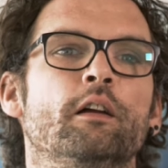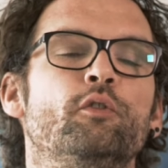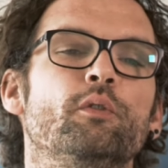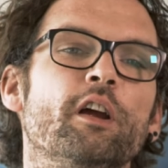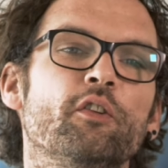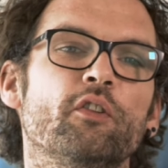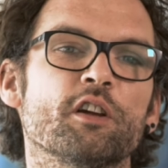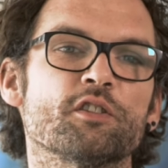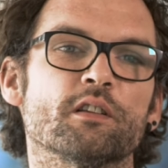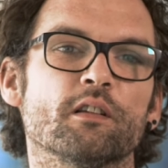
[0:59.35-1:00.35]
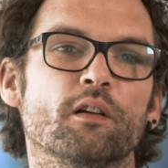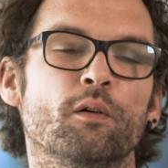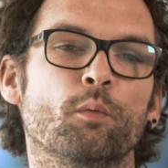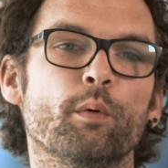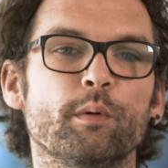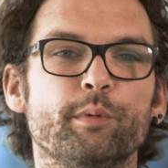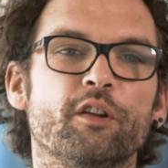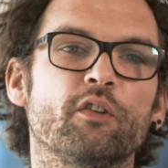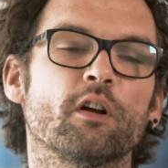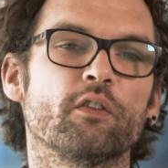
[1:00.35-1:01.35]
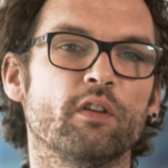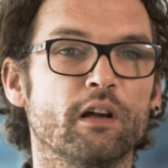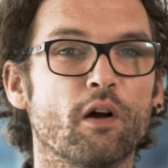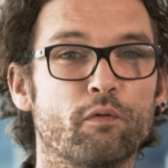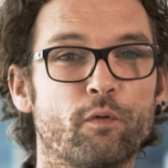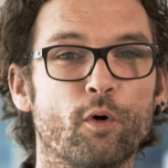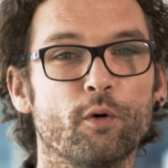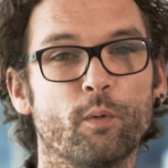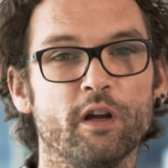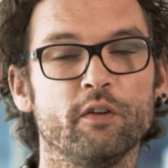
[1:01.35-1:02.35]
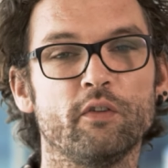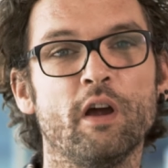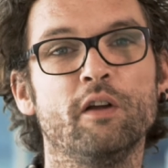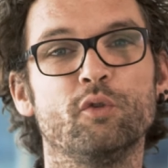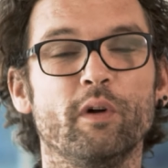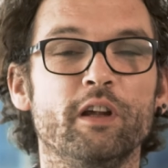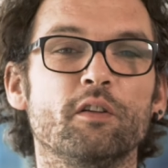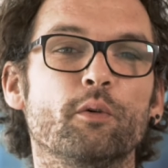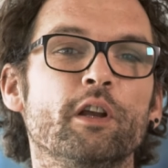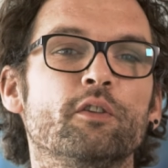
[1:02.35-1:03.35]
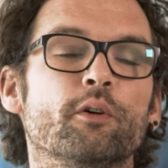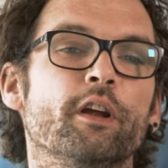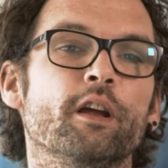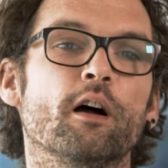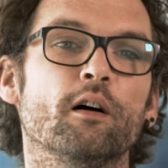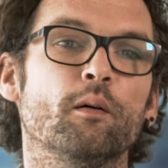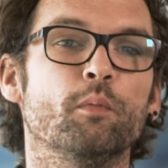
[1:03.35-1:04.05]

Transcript: In today's session, we will be discussing 4 ways to integrate your data